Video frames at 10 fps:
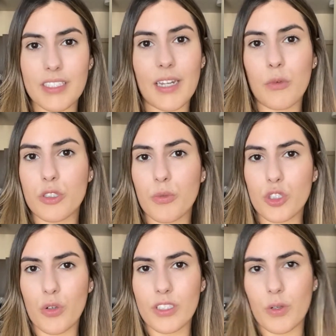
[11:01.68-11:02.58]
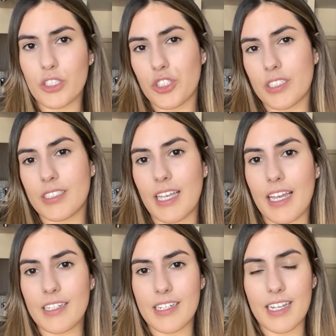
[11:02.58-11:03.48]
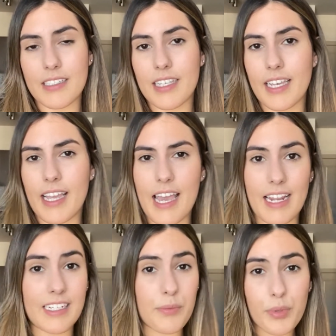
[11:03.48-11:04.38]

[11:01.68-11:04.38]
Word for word: ten multiple choice questions and an essay, and I did